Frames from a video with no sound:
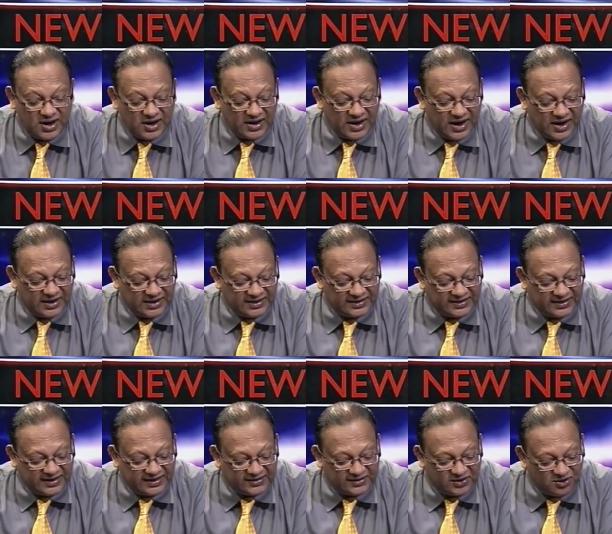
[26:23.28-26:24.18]
and it
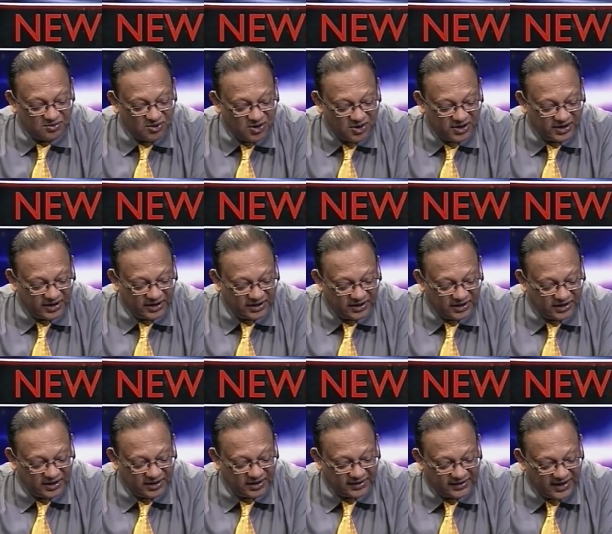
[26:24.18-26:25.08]
says, good morning,
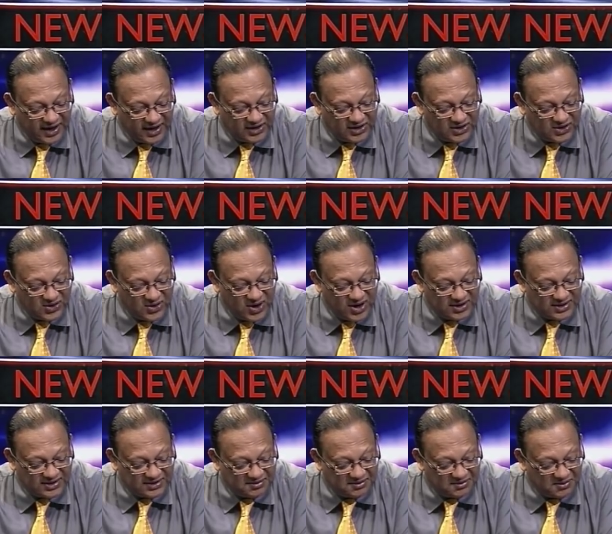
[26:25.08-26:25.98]
uh, thank you and
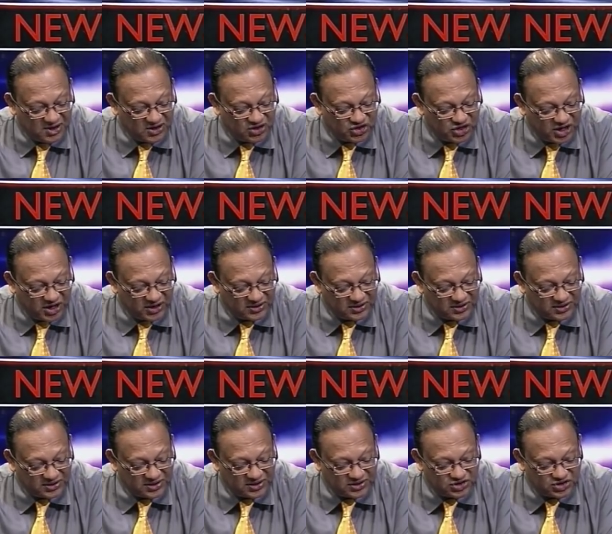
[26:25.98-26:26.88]
TV1 channel,
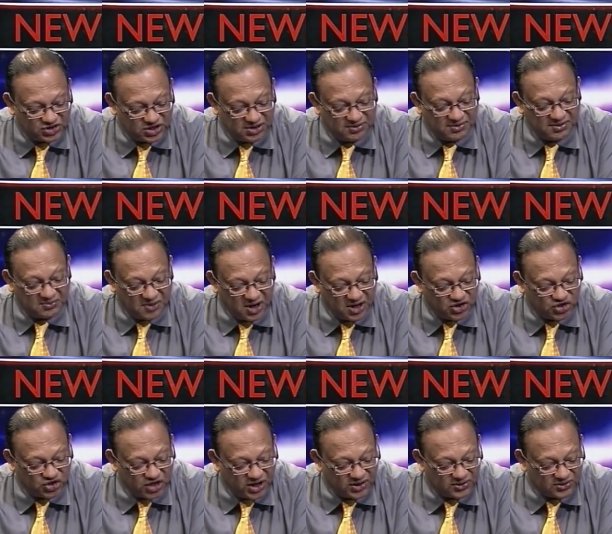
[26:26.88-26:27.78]
the TV1
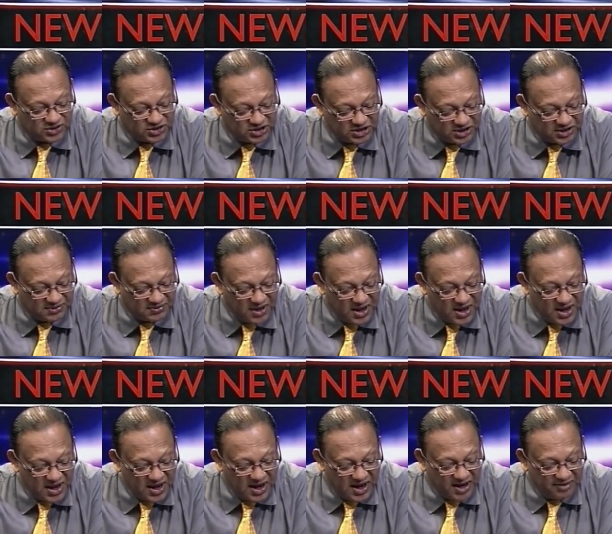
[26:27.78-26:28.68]
channel team.
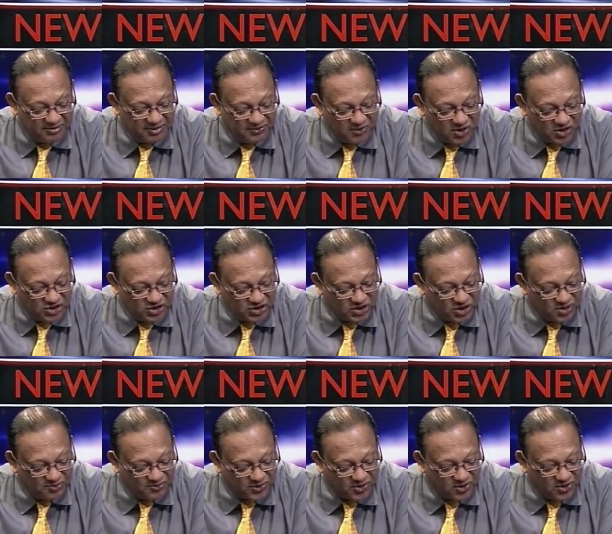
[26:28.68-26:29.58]
I've been watching
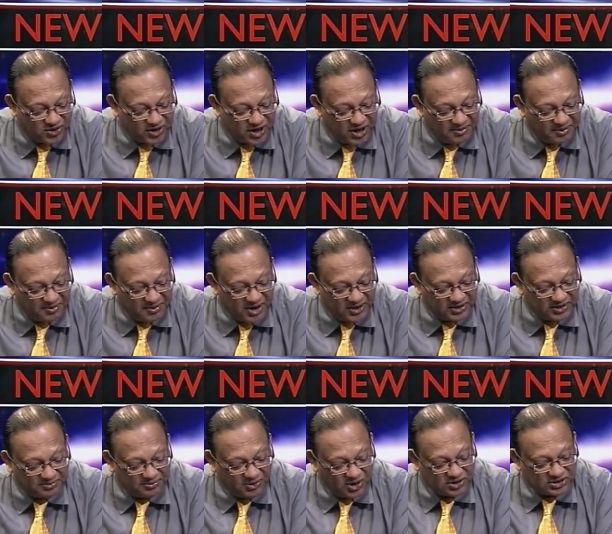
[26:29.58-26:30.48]
your program about
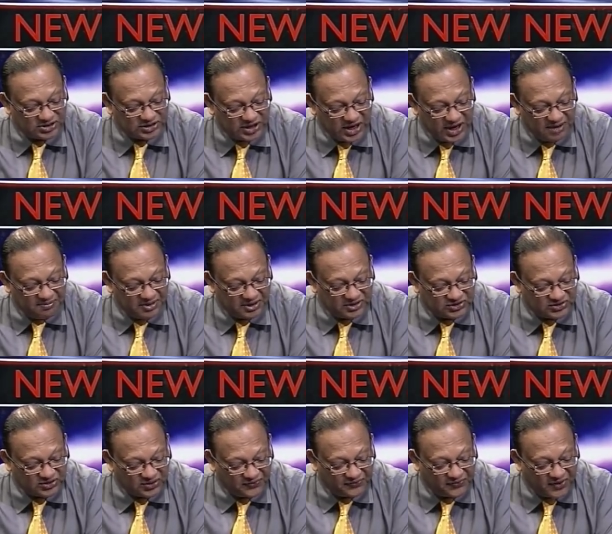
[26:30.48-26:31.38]
the bond scam, but
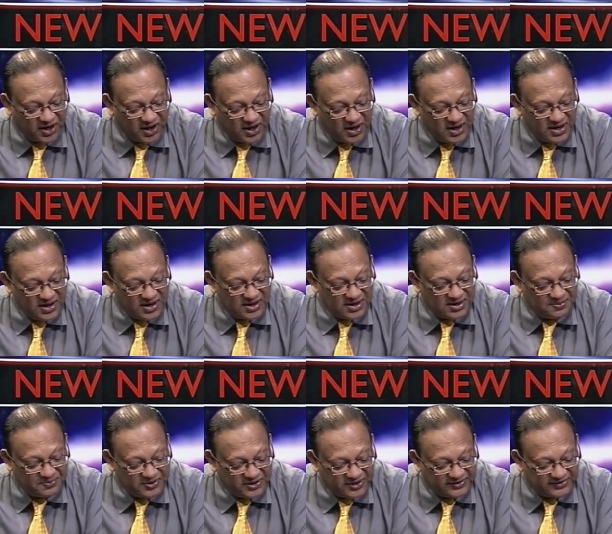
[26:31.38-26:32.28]
so far it
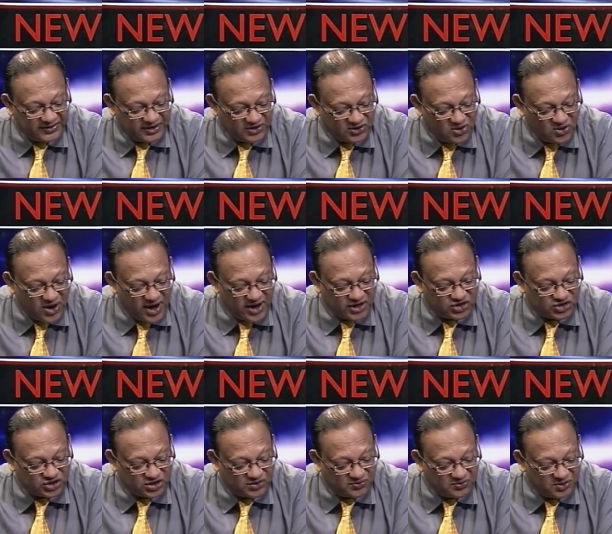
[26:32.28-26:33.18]
appears that no
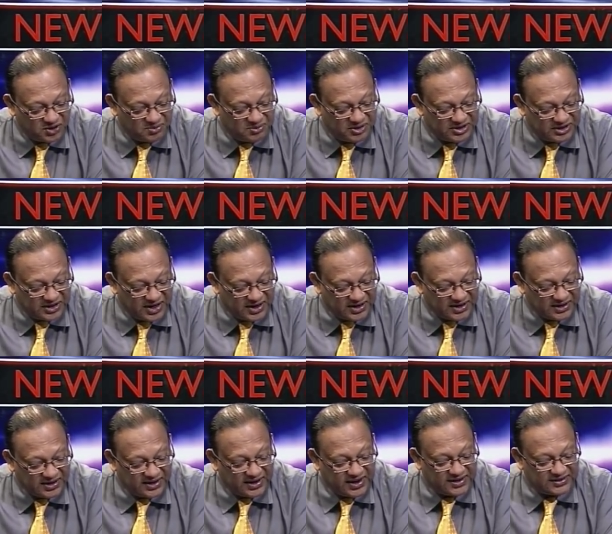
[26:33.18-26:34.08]
action will be
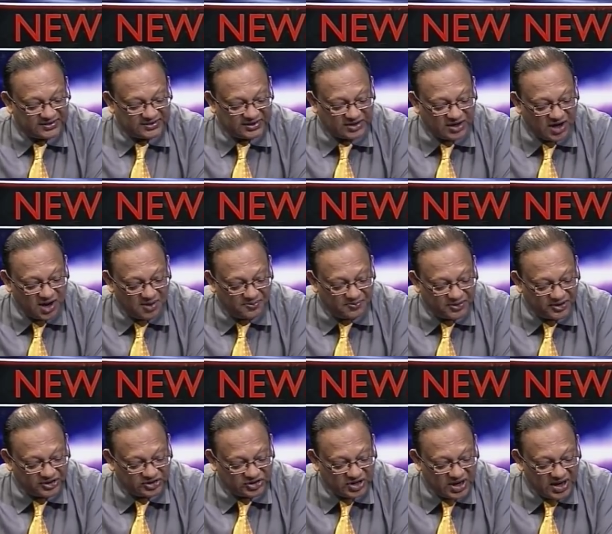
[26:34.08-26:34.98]
taken against the
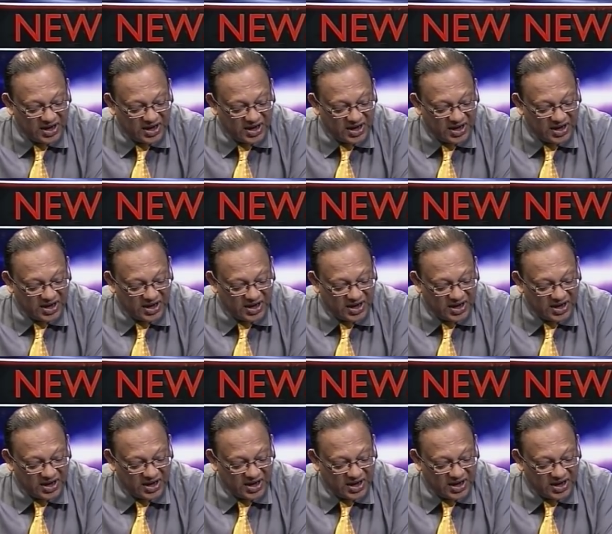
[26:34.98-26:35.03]
culprits.